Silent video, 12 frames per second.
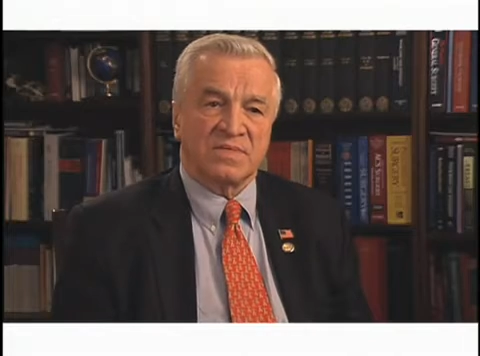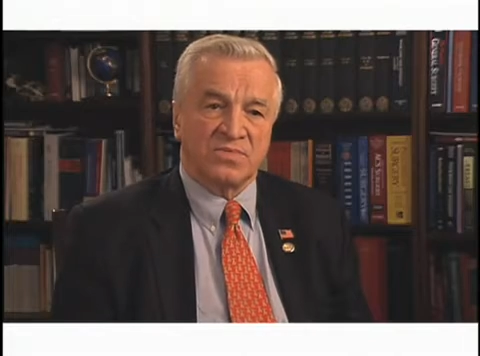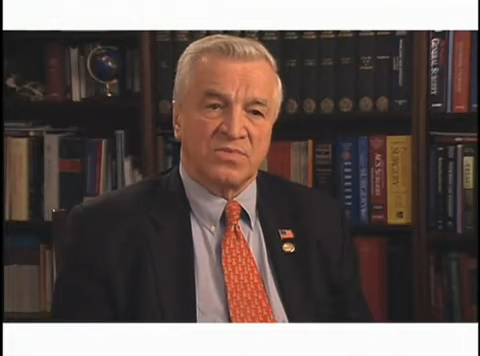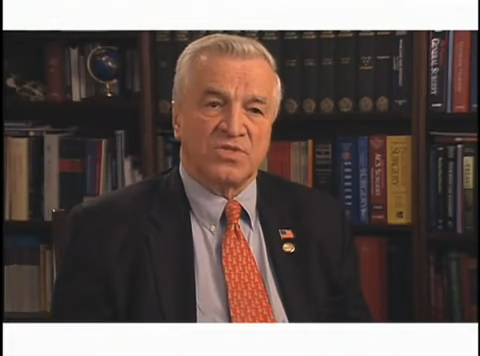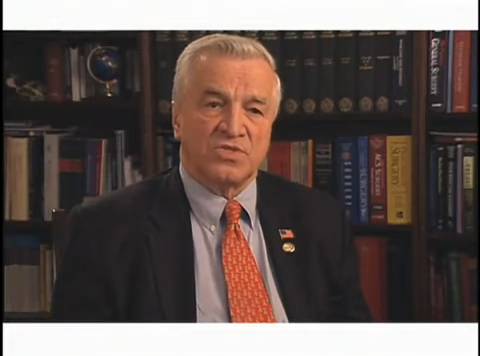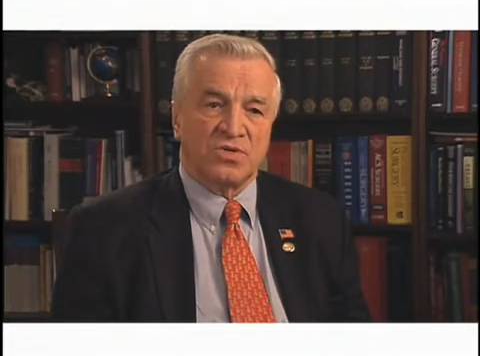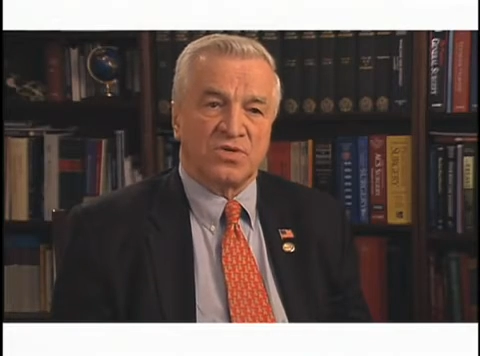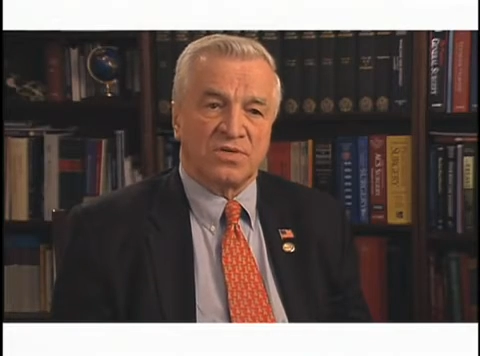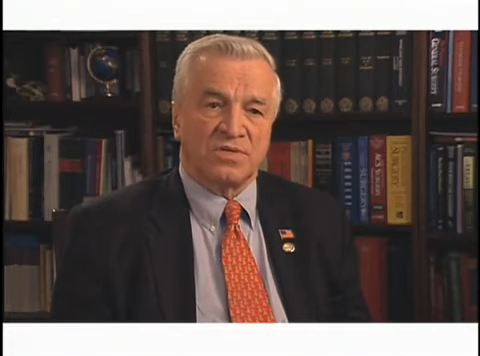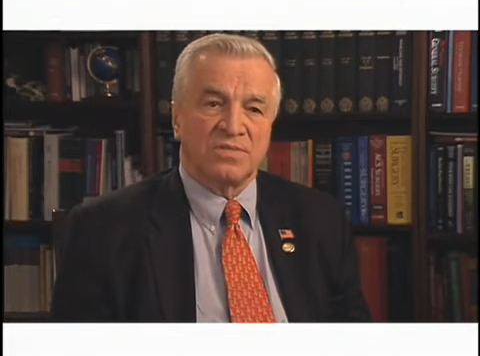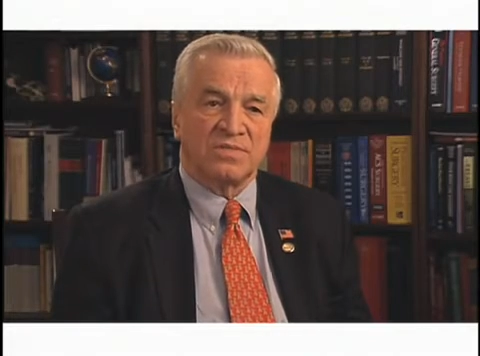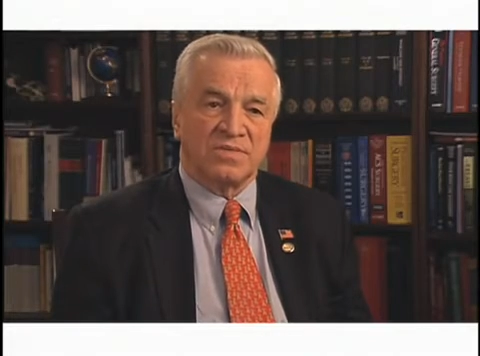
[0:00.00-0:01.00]
which
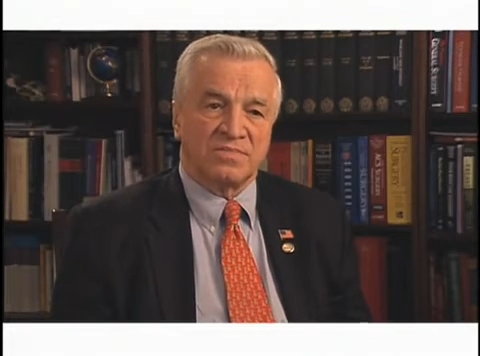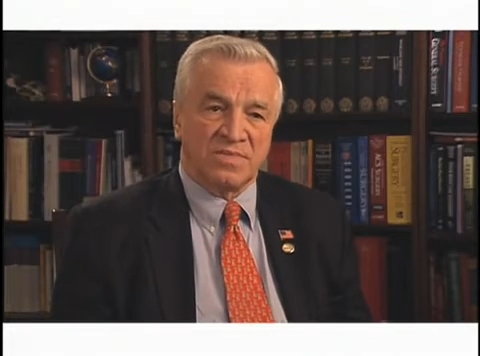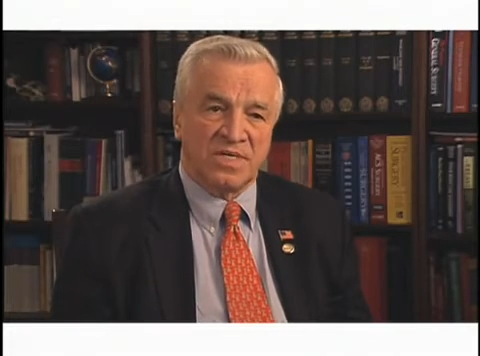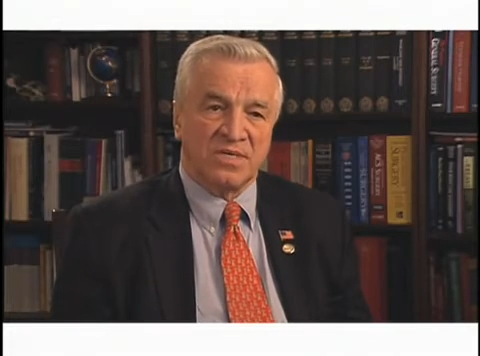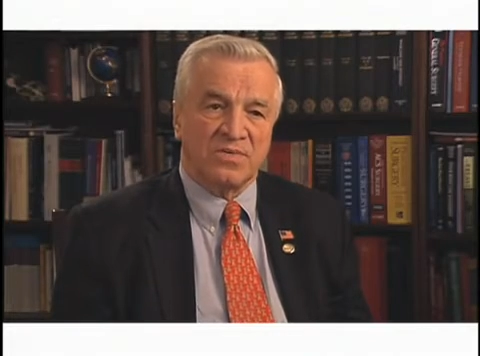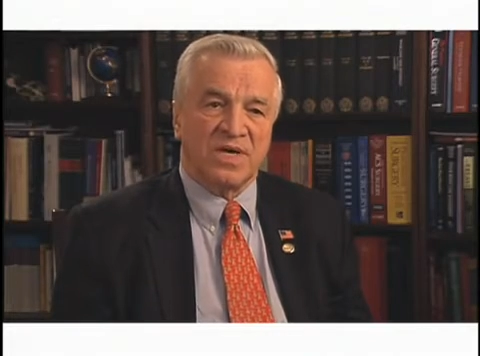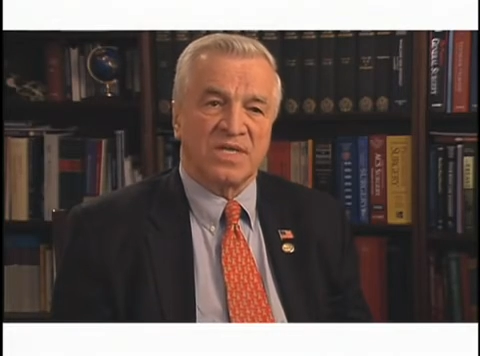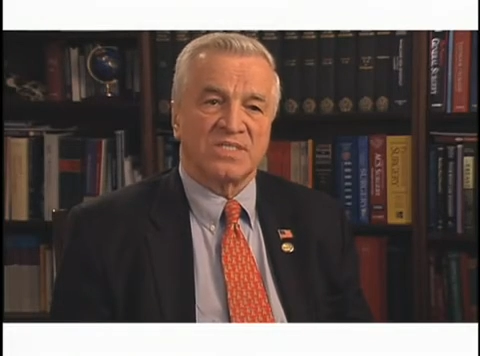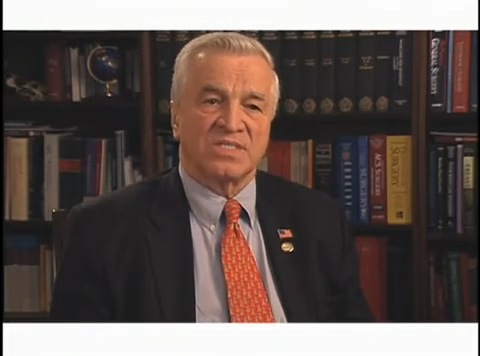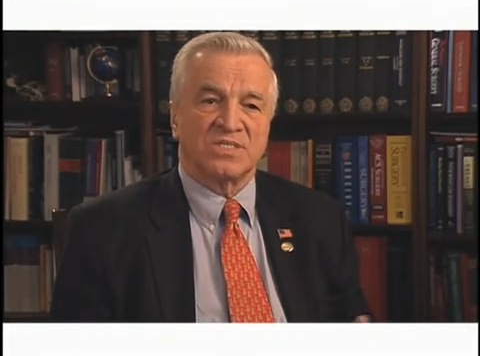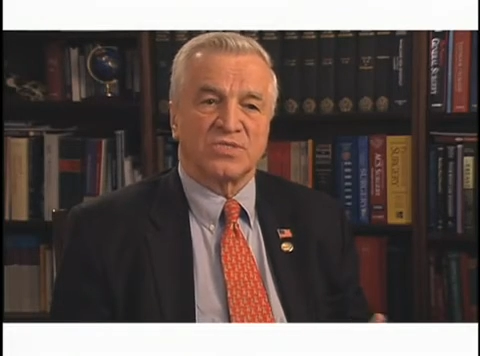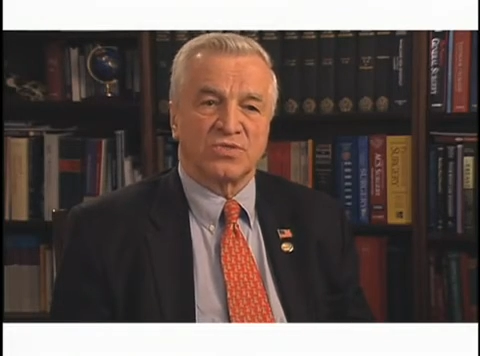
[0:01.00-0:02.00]
are the amino
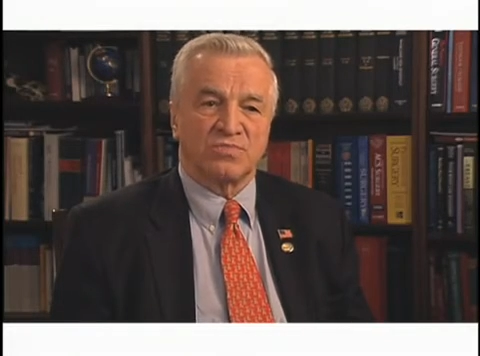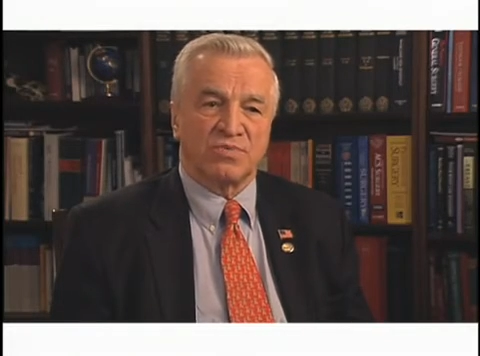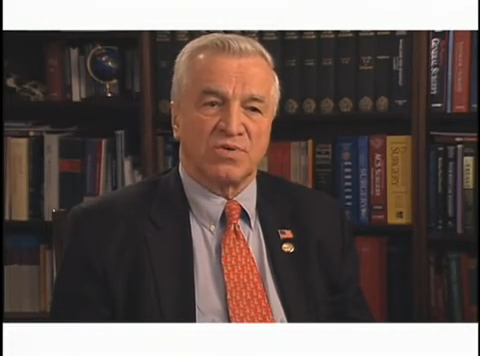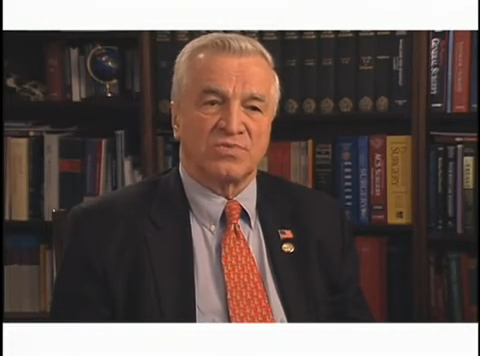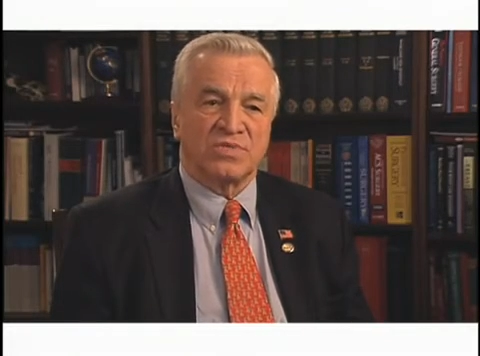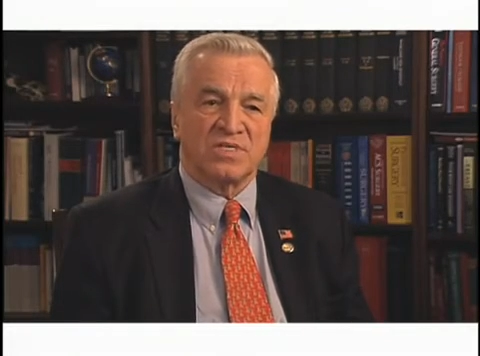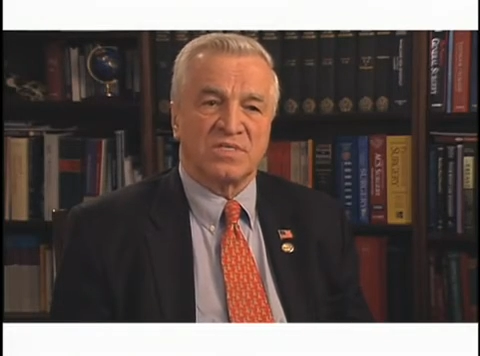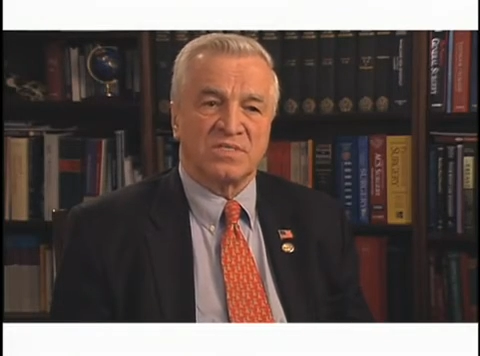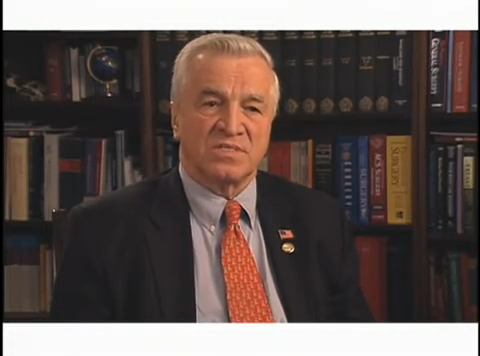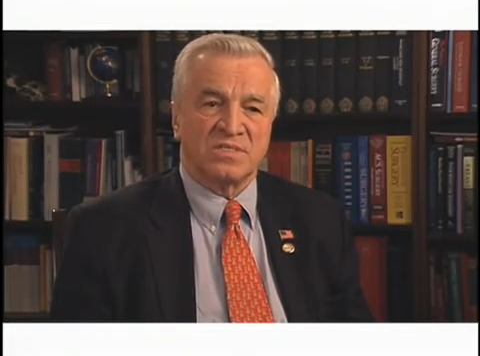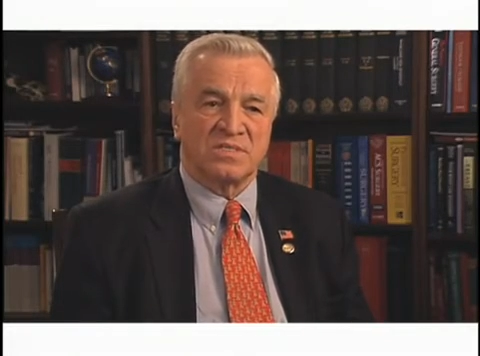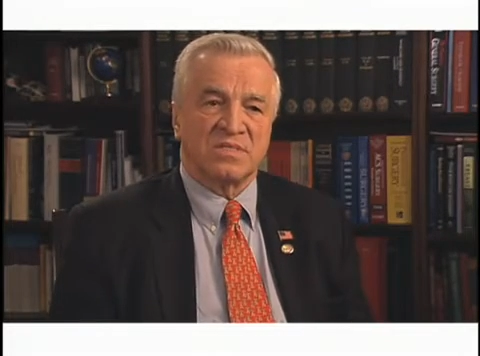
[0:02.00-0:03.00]
acids or
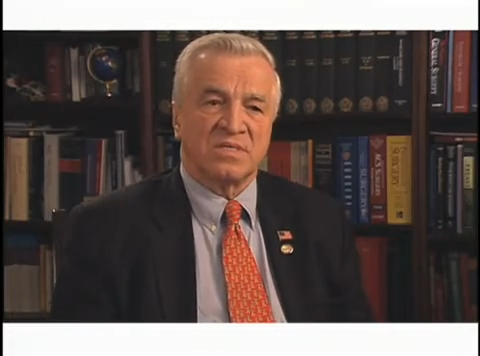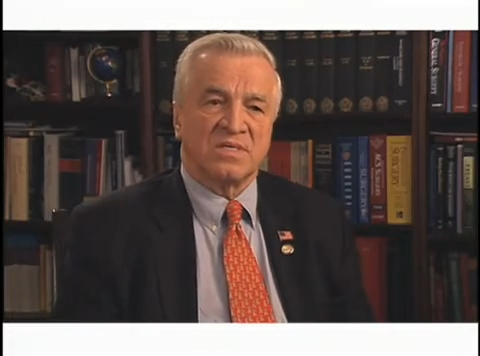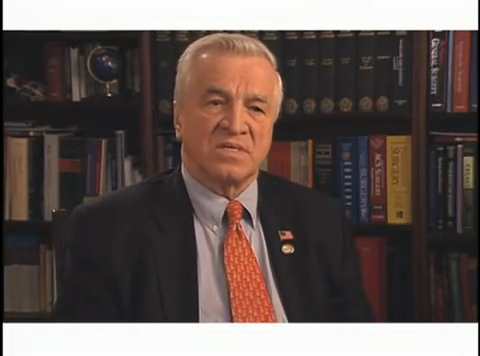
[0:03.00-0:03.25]
proteins and